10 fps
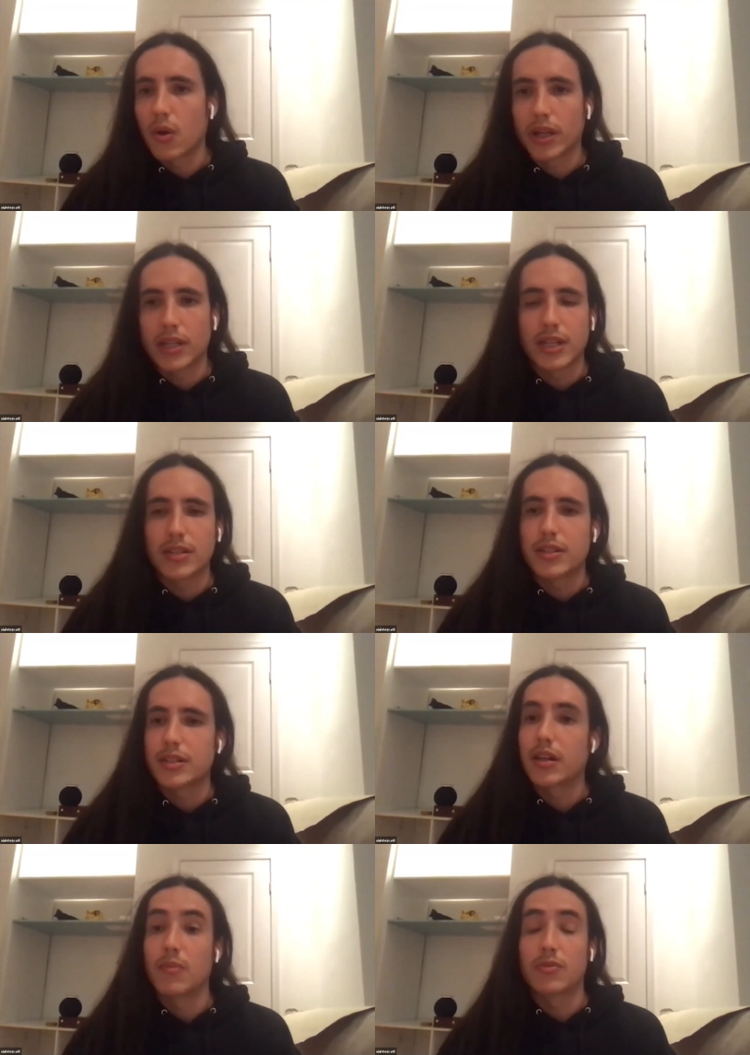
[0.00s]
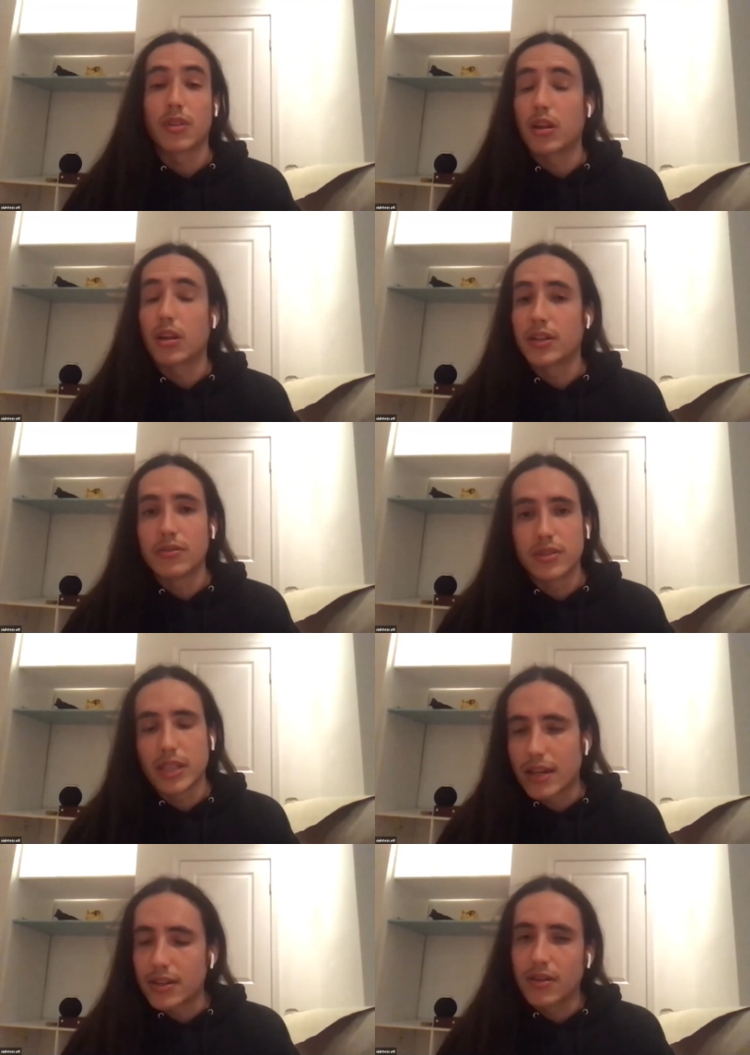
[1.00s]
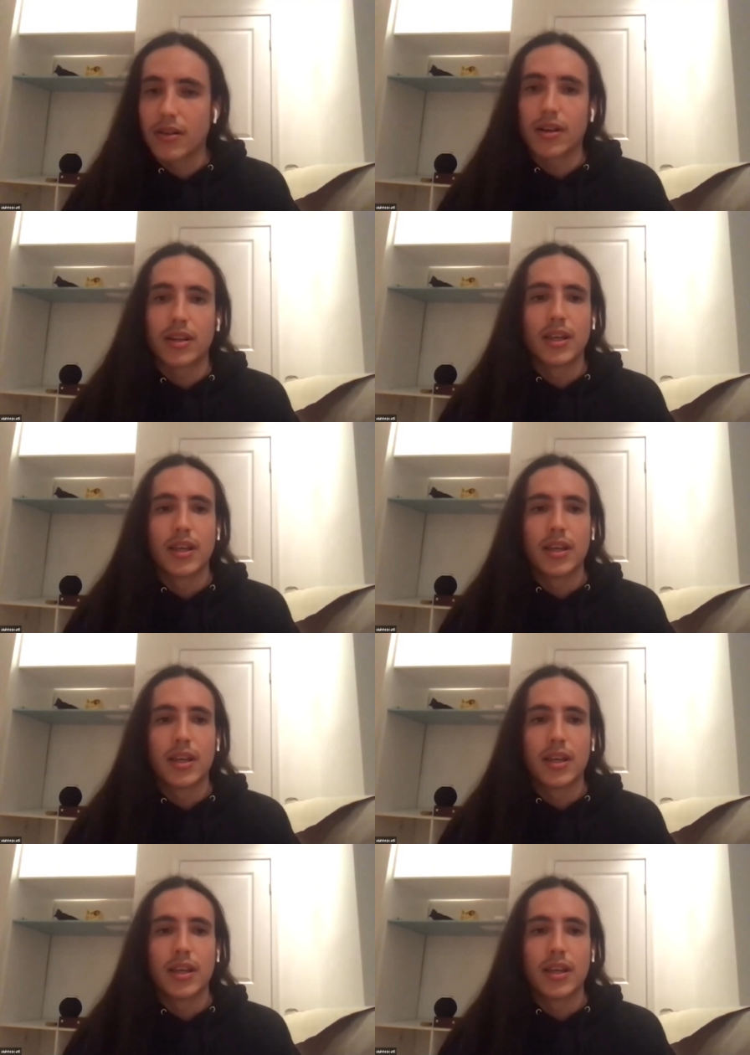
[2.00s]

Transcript: organizations it comes with learning whose land you're on